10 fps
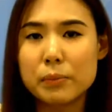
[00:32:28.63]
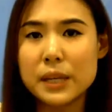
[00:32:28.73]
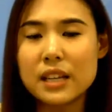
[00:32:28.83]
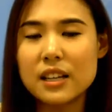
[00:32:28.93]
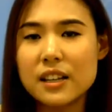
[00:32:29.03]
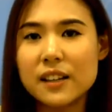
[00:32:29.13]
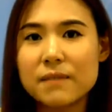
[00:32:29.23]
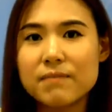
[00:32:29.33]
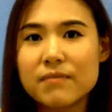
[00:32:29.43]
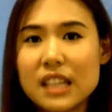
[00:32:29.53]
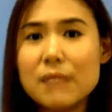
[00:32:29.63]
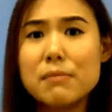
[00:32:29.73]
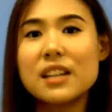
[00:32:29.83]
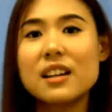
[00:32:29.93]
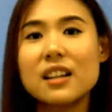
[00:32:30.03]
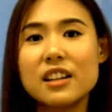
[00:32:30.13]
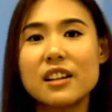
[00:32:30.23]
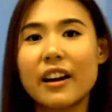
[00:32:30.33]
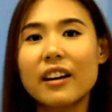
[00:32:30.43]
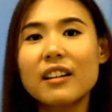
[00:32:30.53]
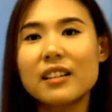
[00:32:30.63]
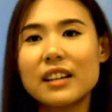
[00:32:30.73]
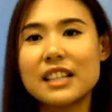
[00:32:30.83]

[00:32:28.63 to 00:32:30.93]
be immediately there.